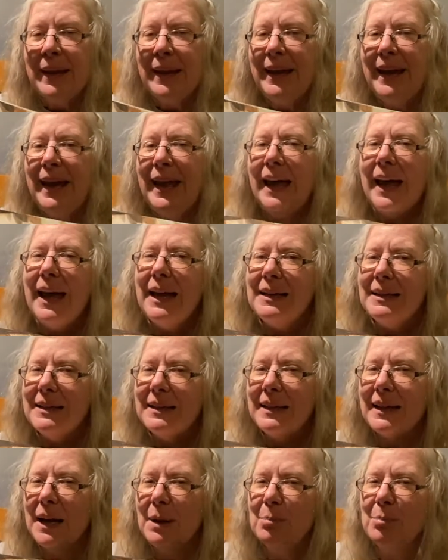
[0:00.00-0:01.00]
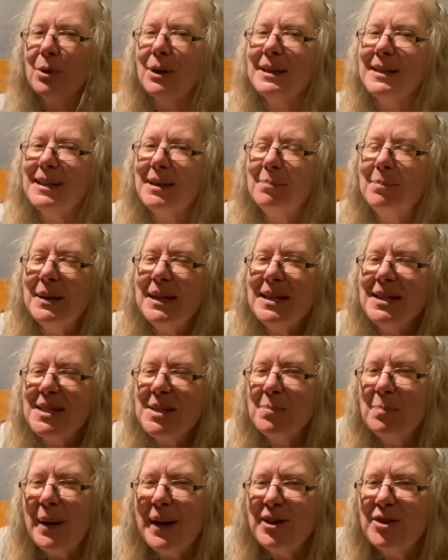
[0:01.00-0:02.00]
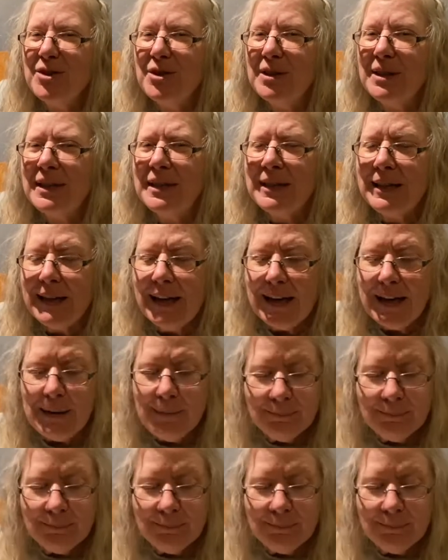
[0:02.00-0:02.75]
And I brought something special today.